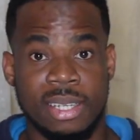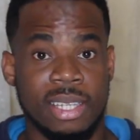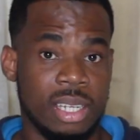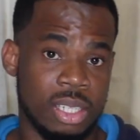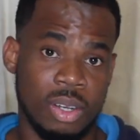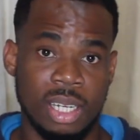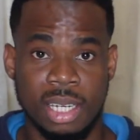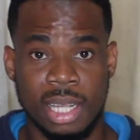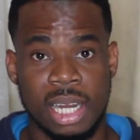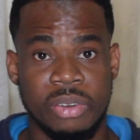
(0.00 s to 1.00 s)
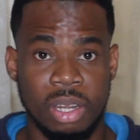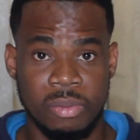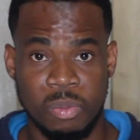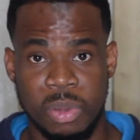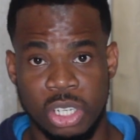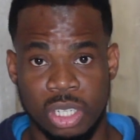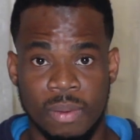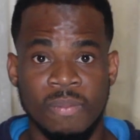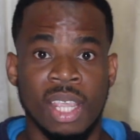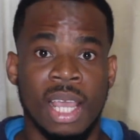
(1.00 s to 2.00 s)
I started studying, gathering information,